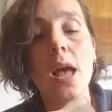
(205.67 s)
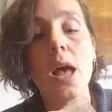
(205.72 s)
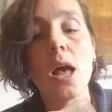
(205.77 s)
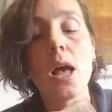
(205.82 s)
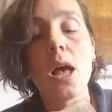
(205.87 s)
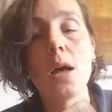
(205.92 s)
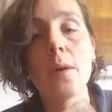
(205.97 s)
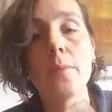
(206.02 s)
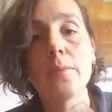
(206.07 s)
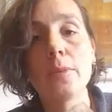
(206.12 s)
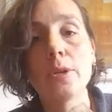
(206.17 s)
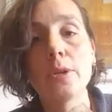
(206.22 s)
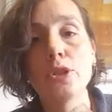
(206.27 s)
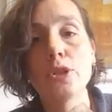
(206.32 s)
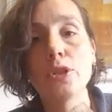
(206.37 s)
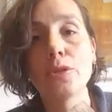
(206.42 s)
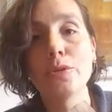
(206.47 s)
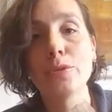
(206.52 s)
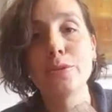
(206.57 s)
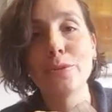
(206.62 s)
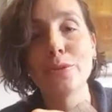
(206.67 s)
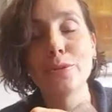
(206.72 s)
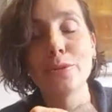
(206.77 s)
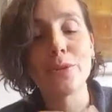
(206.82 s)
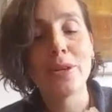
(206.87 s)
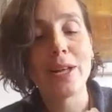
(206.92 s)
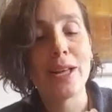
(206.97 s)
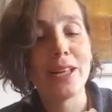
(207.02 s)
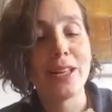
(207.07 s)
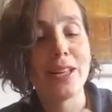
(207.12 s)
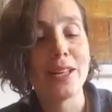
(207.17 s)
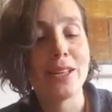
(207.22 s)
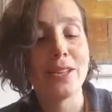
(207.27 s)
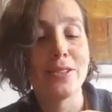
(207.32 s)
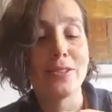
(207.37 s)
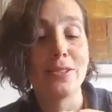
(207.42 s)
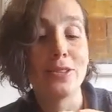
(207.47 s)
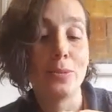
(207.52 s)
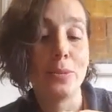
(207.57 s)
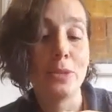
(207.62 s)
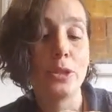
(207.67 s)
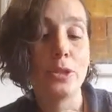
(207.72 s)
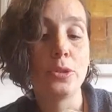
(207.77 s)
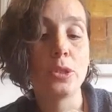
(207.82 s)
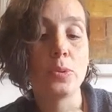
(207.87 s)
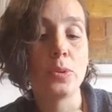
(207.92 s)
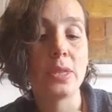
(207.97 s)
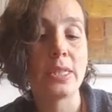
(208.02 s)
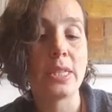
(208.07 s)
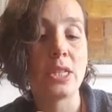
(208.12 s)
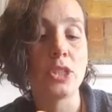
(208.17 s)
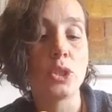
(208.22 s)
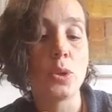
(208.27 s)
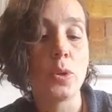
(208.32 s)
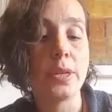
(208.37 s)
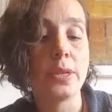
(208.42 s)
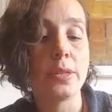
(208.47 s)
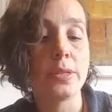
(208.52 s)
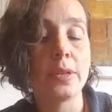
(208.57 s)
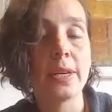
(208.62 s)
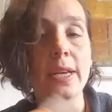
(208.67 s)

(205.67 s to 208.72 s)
to be used with essential oils.